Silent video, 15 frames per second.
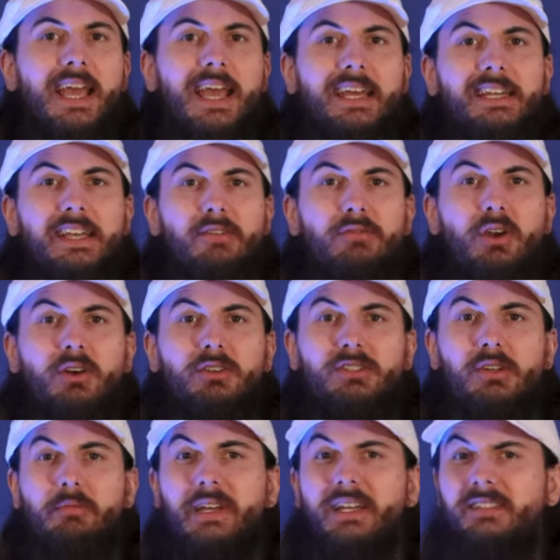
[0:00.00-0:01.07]
and give you all
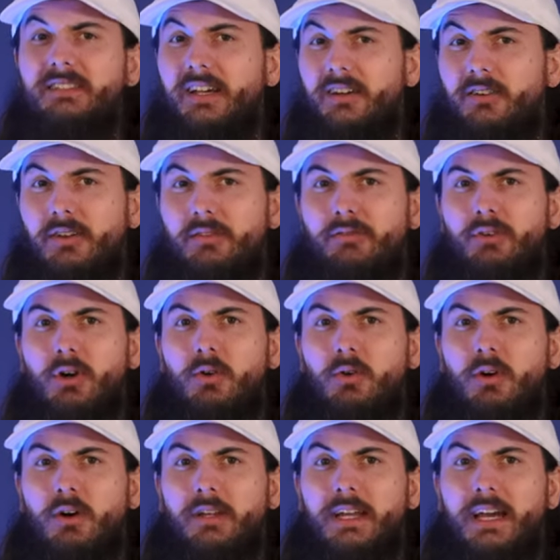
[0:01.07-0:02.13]
some insider
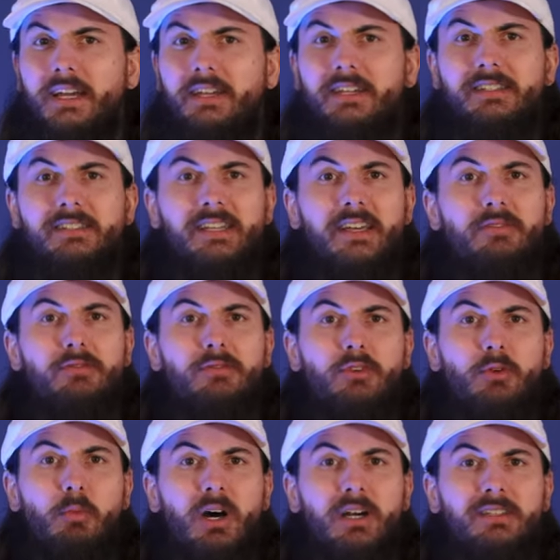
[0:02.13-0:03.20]
info on how you can save a
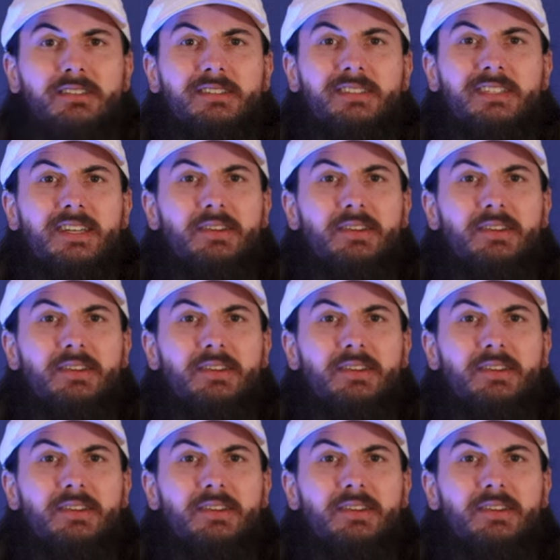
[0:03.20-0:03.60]
few bucks,